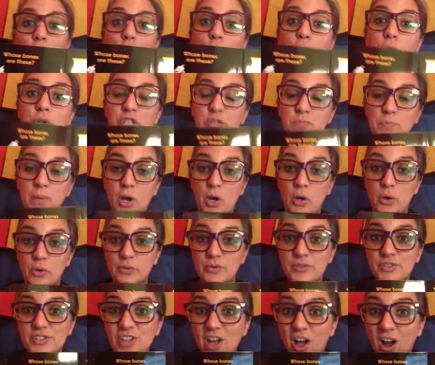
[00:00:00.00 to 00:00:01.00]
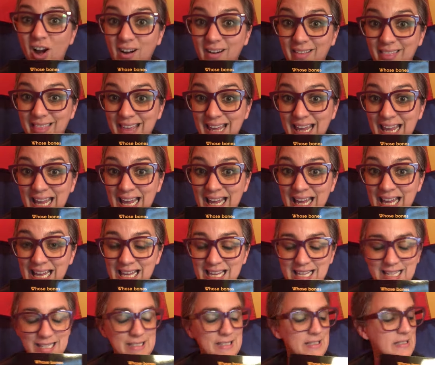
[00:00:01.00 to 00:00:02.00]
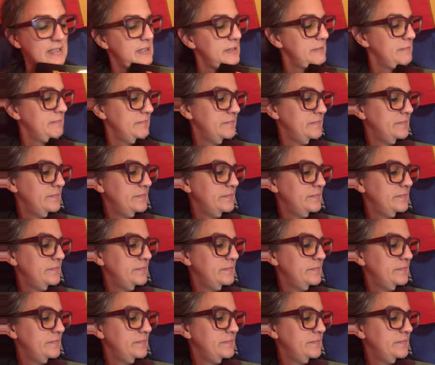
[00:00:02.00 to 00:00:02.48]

Whose bones are these?